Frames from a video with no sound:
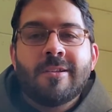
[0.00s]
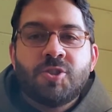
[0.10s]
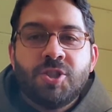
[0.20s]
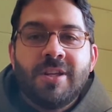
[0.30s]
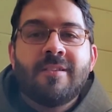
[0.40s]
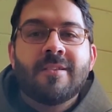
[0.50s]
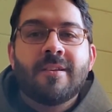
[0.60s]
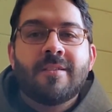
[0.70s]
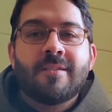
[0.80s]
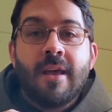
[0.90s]

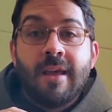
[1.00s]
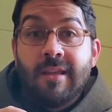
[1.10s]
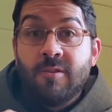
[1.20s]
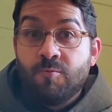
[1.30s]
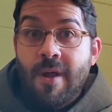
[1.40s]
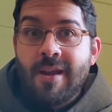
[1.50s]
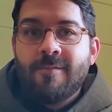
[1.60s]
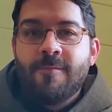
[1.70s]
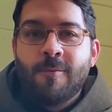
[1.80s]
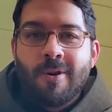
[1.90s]
Jesus is ready
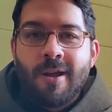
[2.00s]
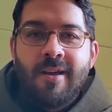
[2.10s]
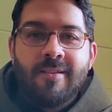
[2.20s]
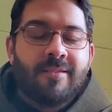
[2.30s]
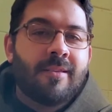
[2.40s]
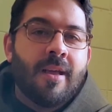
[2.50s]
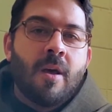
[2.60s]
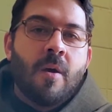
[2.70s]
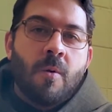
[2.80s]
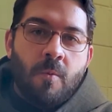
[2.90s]
for us
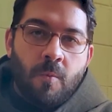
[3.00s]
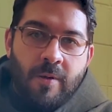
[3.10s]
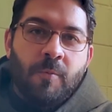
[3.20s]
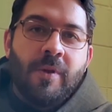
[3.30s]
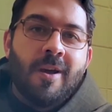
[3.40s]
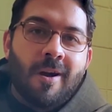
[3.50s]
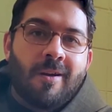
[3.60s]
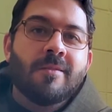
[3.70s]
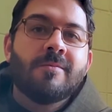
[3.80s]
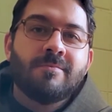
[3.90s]
when we are.